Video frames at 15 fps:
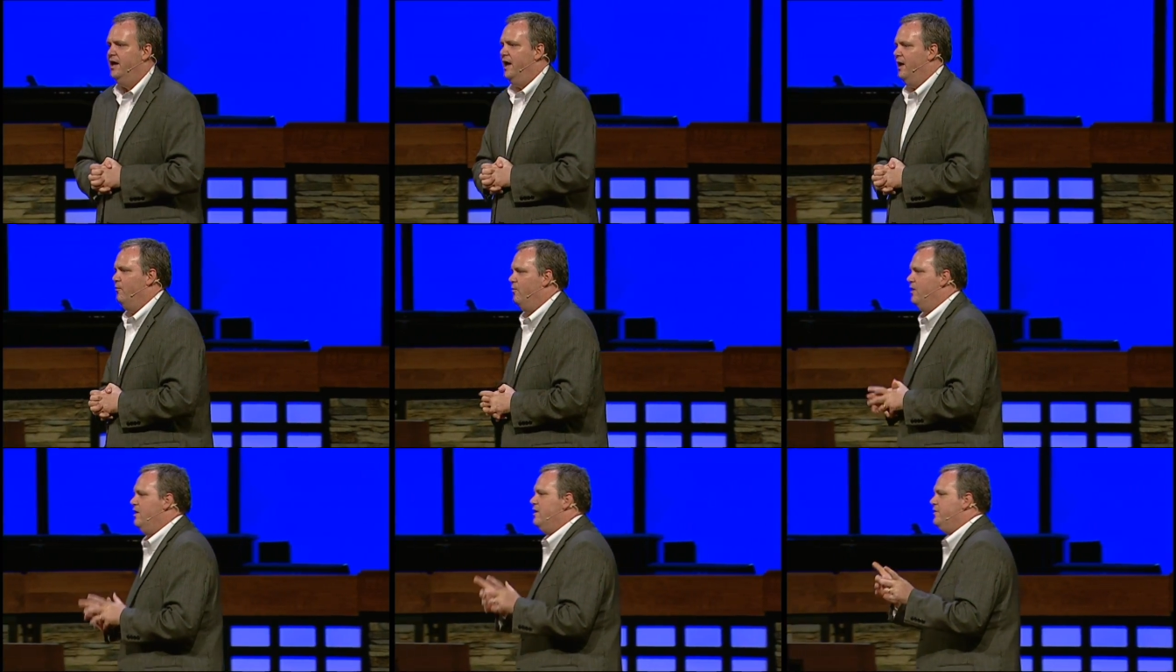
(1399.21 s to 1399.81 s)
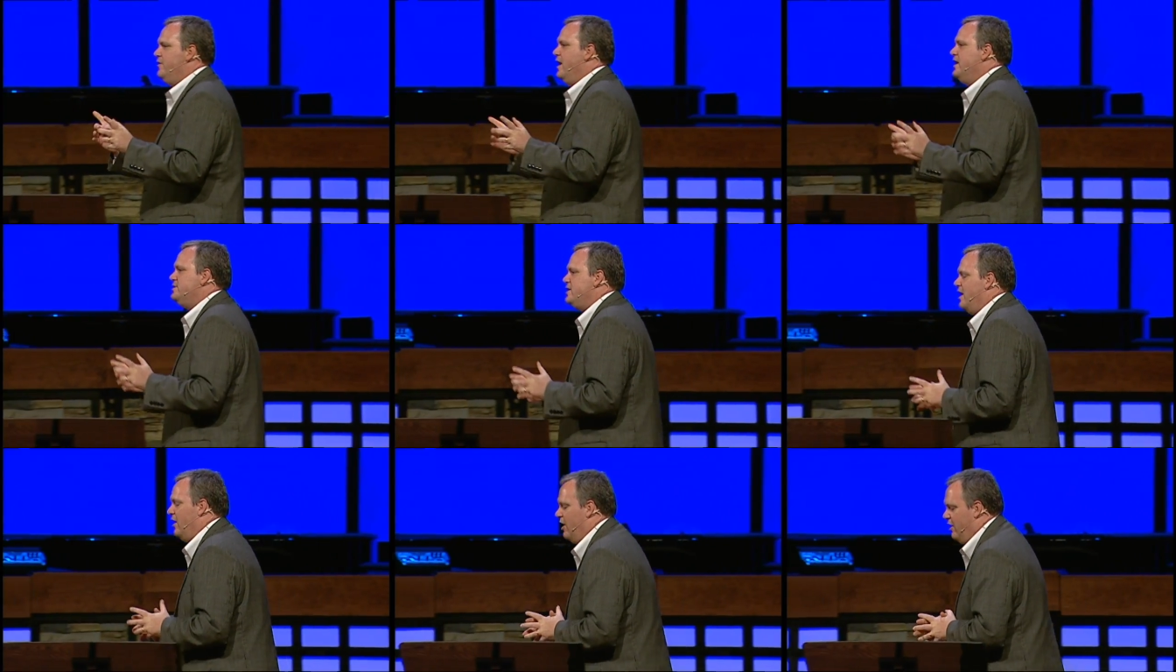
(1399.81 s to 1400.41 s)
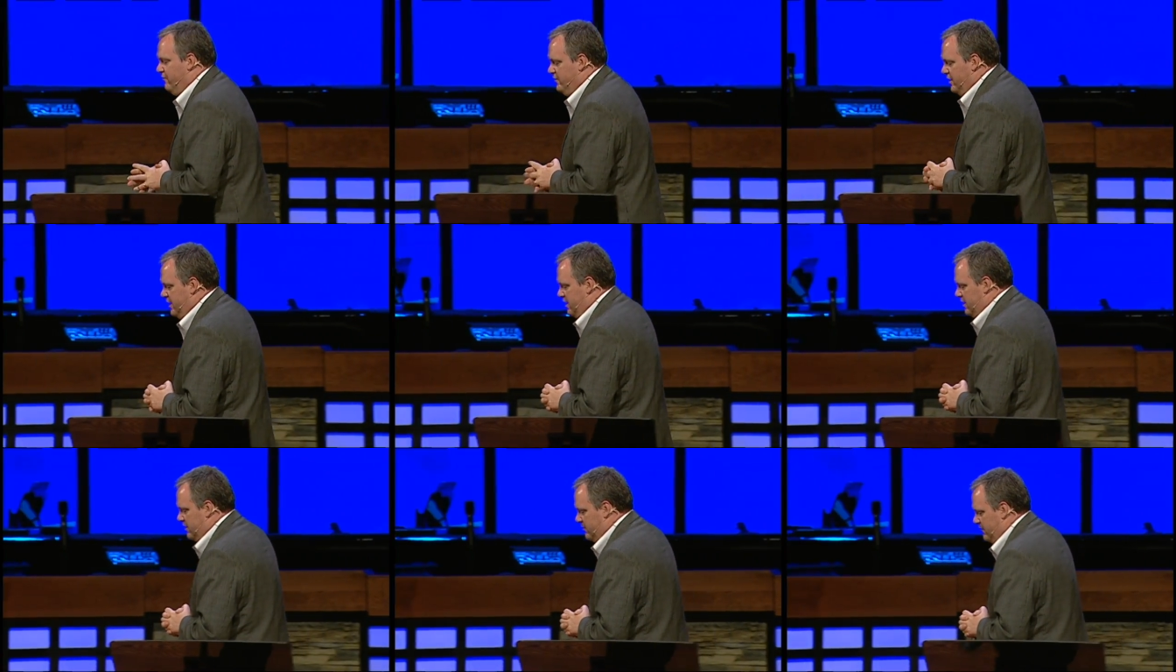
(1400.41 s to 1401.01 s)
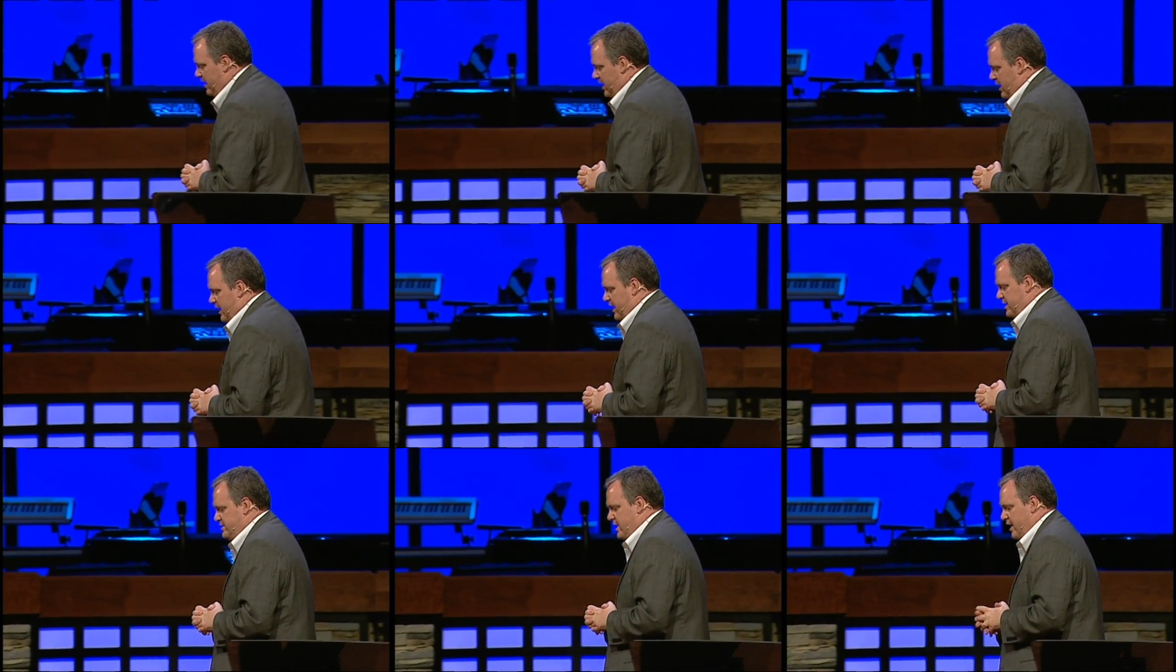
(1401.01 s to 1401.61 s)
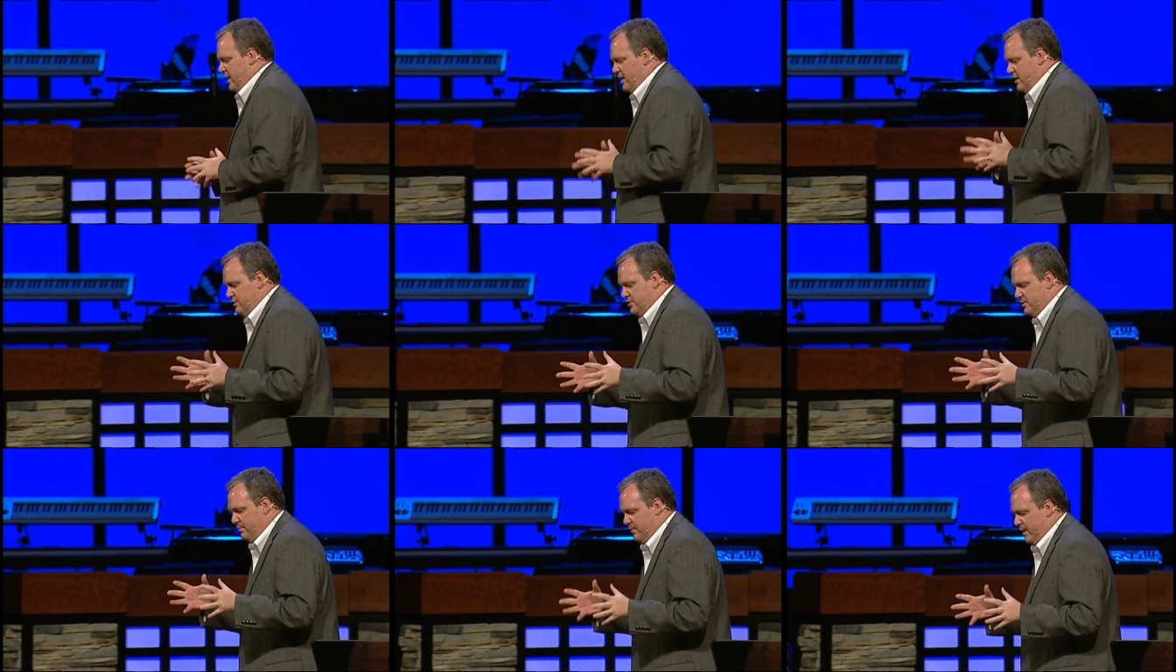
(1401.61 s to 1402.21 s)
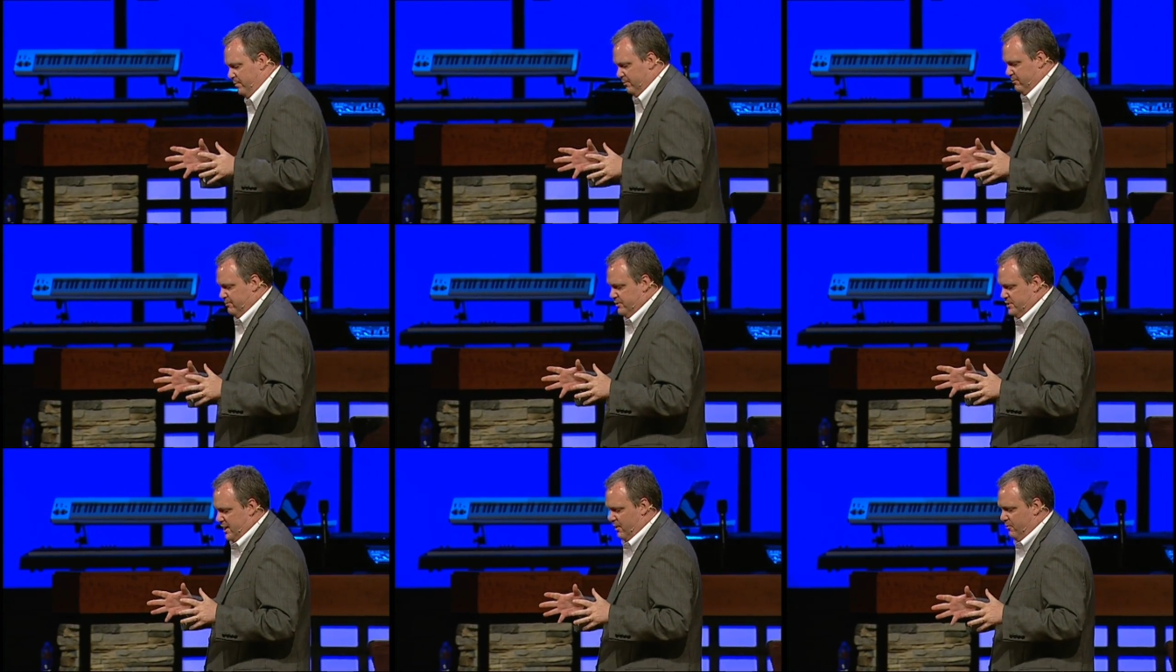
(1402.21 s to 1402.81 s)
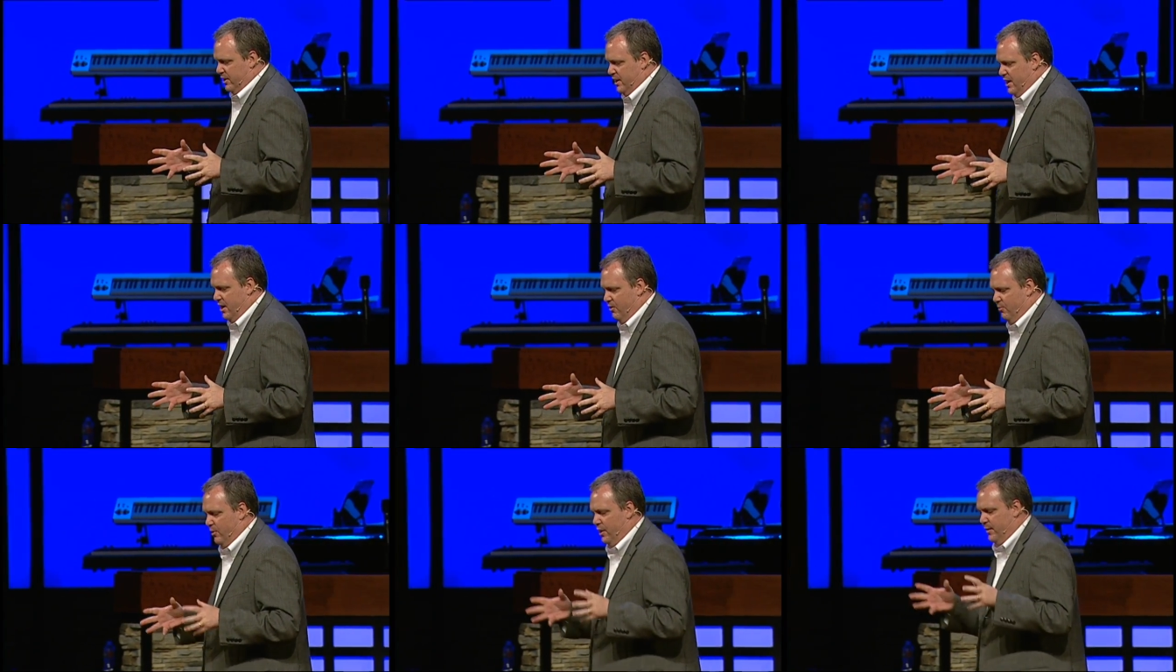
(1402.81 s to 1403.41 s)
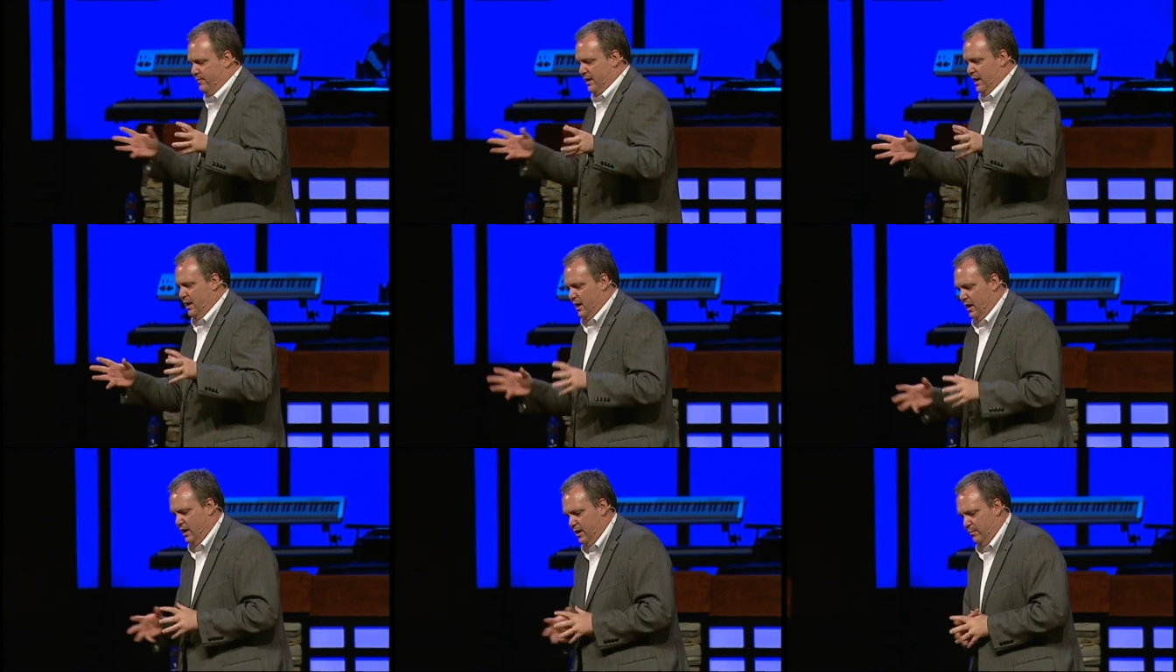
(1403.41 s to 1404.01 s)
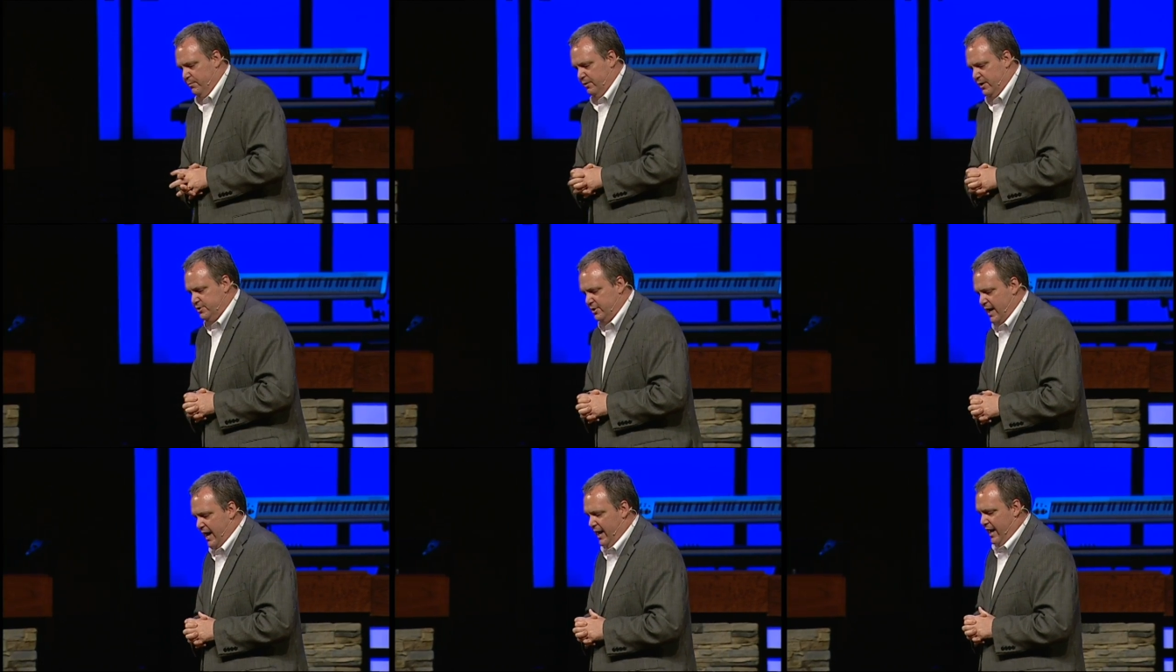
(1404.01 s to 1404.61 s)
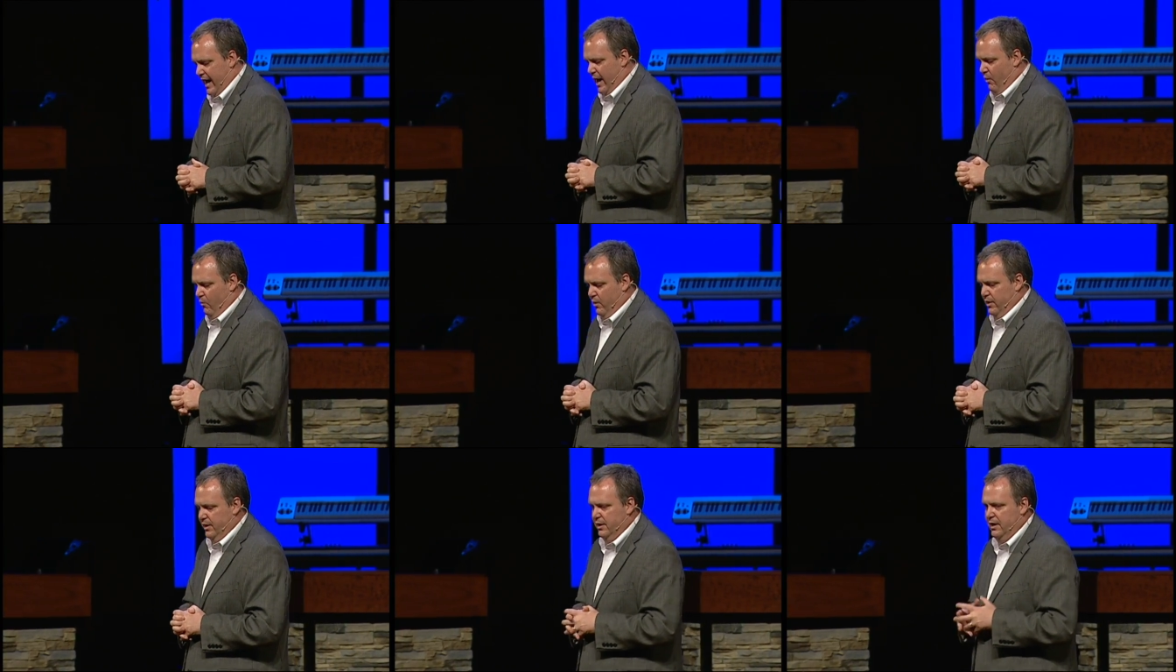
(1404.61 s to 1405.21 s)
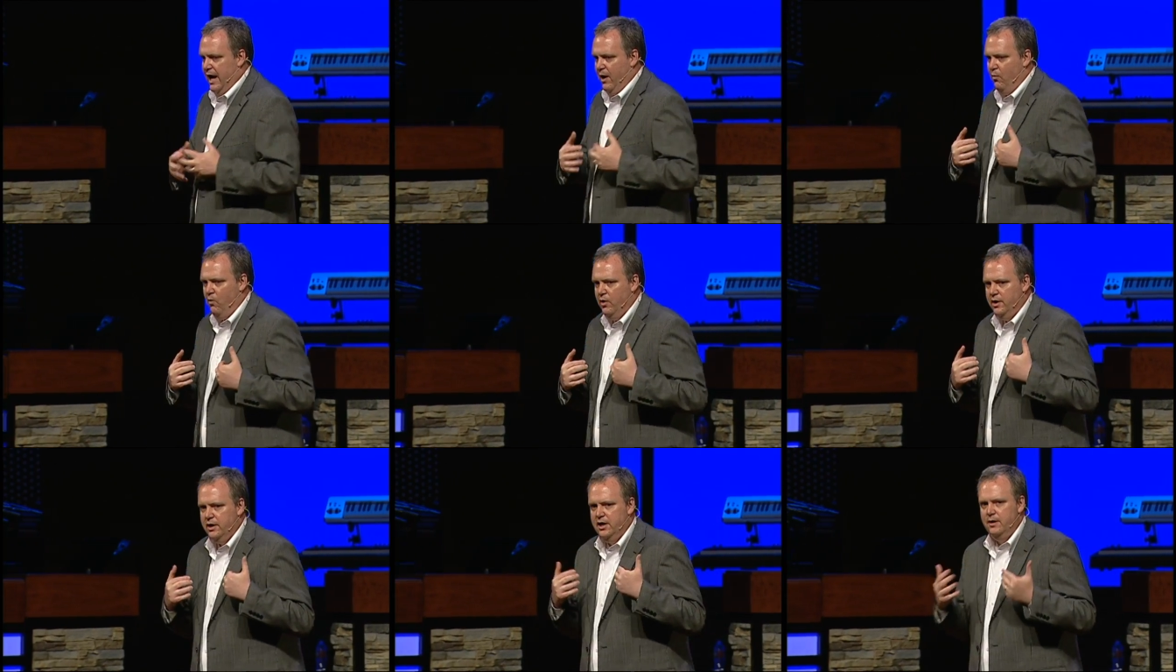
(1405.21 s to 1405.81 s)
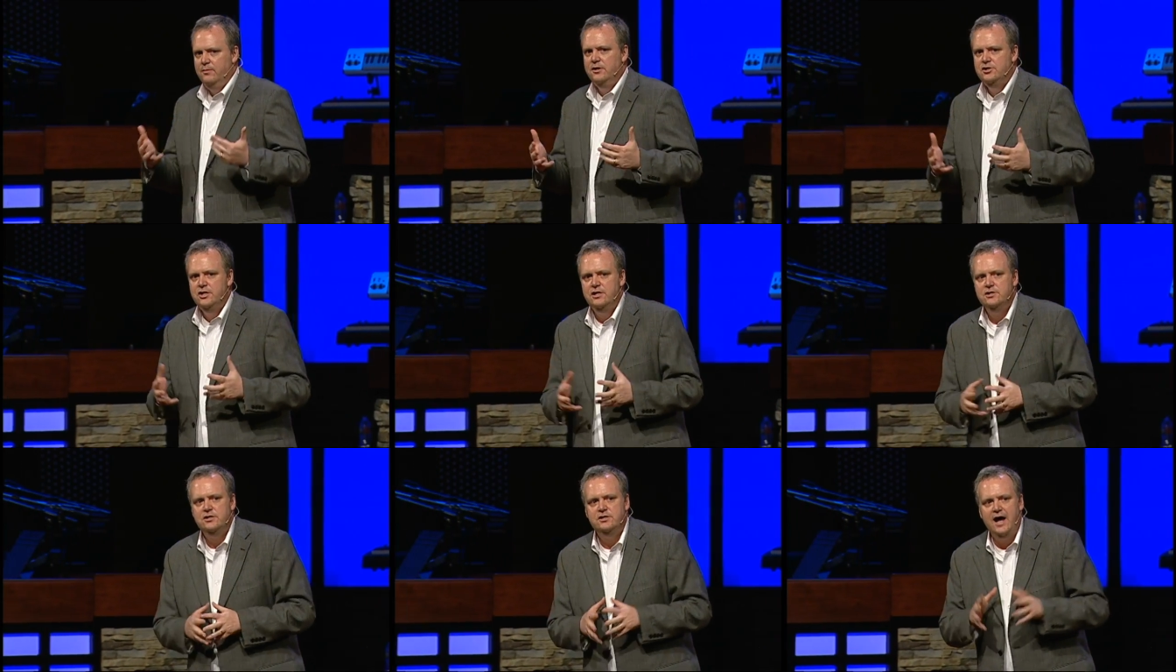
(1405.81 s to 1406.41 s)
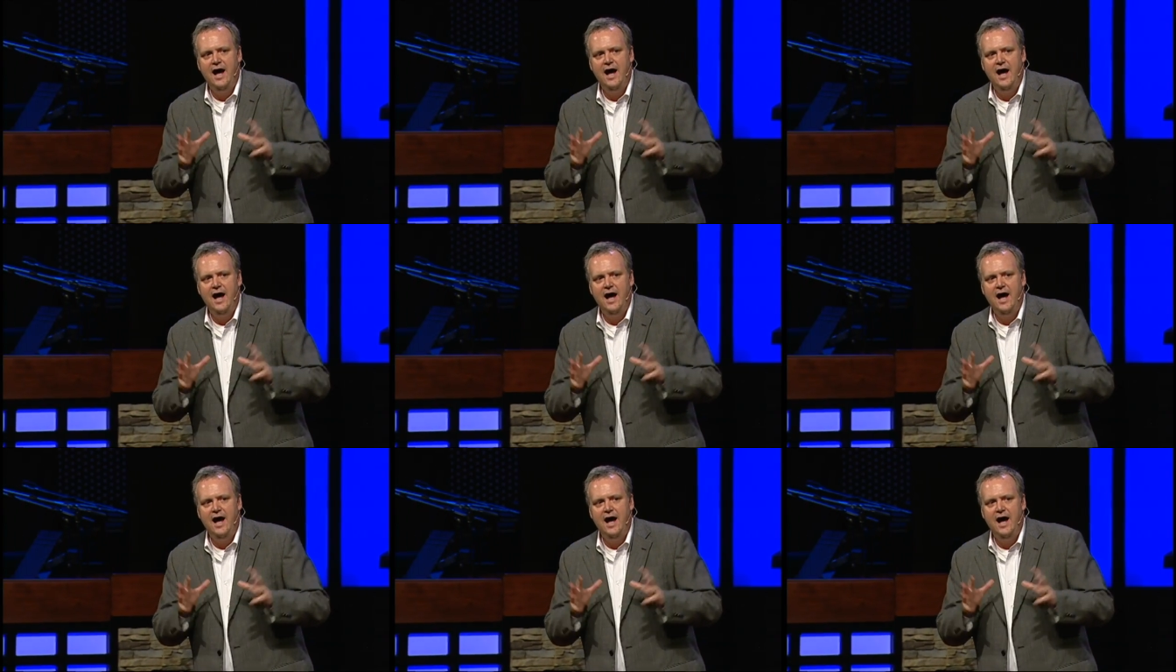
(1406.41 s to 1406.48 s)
And one of the things I often hear is I hear some people will say, Well, you know what, uh, preacher, I want to I want to come to Jesus.